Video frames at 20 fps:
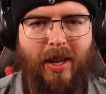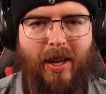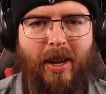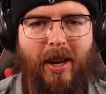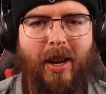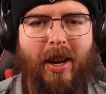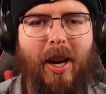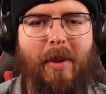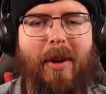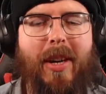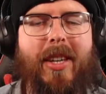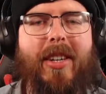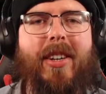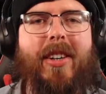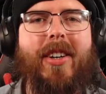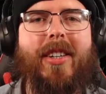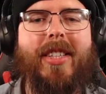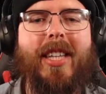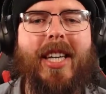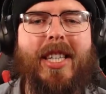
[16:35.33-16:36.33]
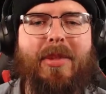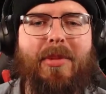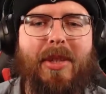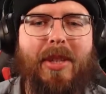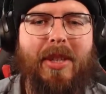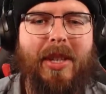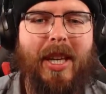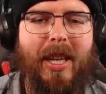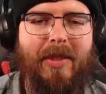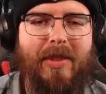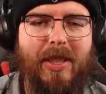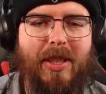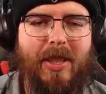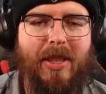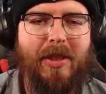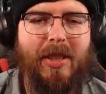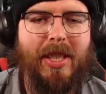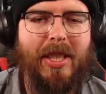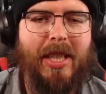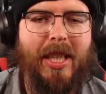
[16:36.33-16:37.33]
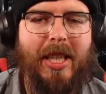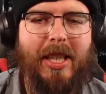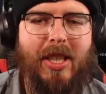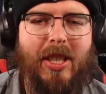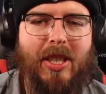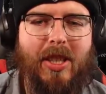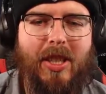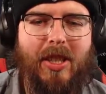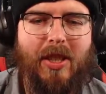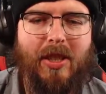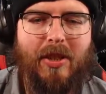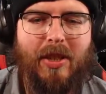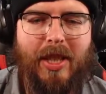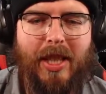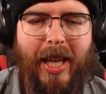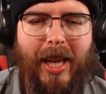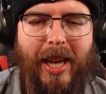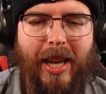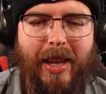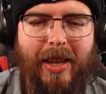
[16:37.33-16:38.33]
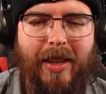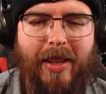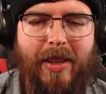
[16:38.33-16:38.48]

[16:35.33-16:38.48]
Oh my god, that's what you have to do. It's teaching you to use that.